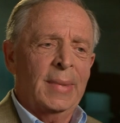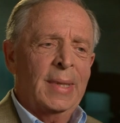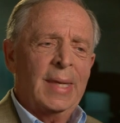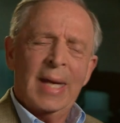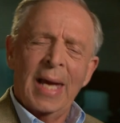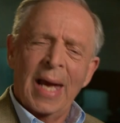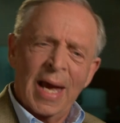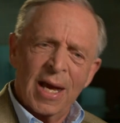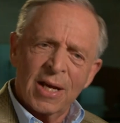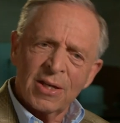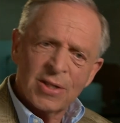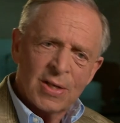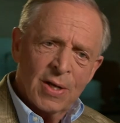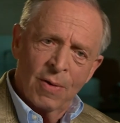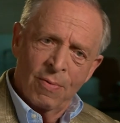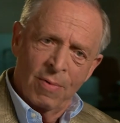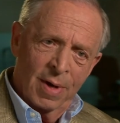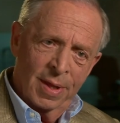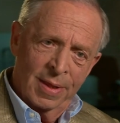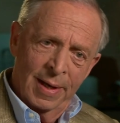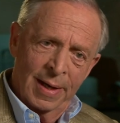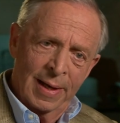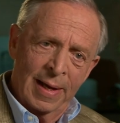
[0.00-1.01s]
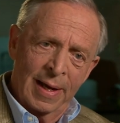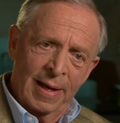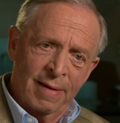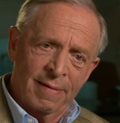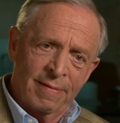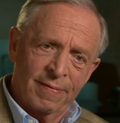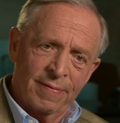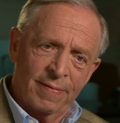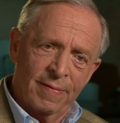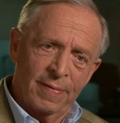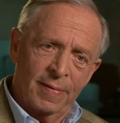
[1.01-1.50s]
he has no other
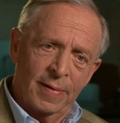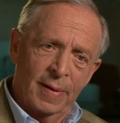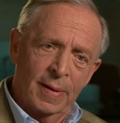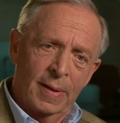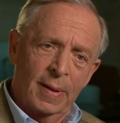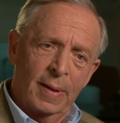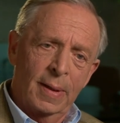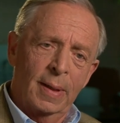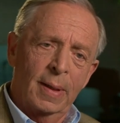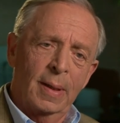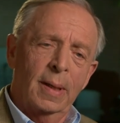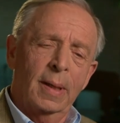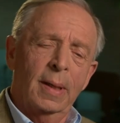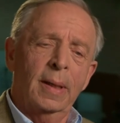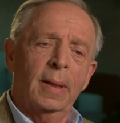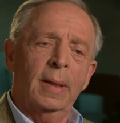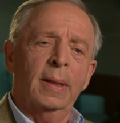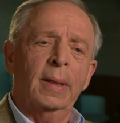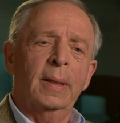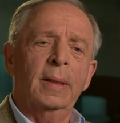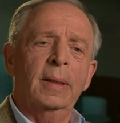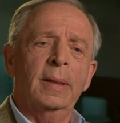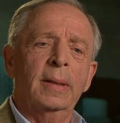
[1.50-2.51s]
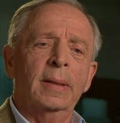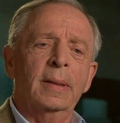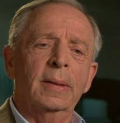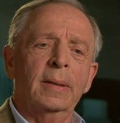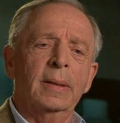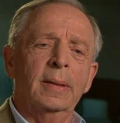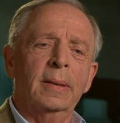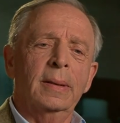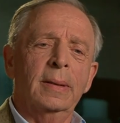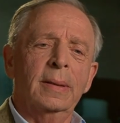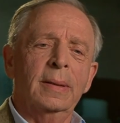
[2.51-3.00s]
life. Uh,
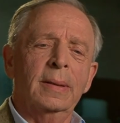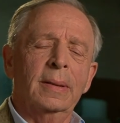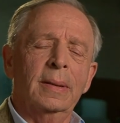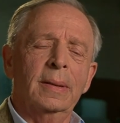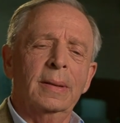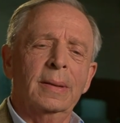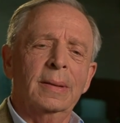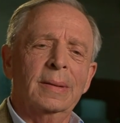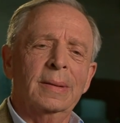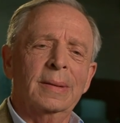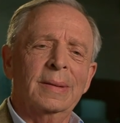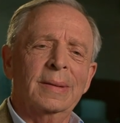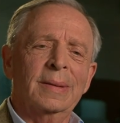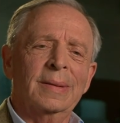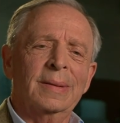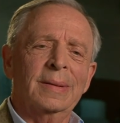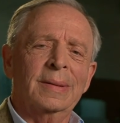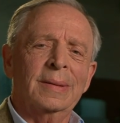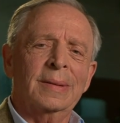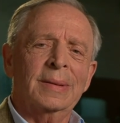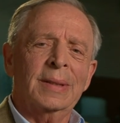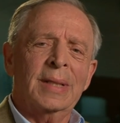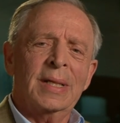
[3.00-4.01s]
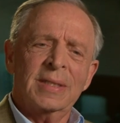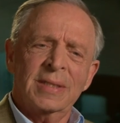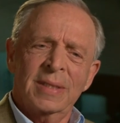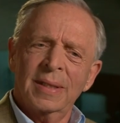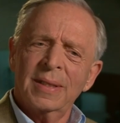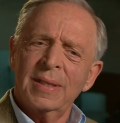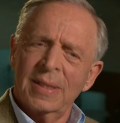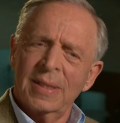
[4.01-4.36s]
that's a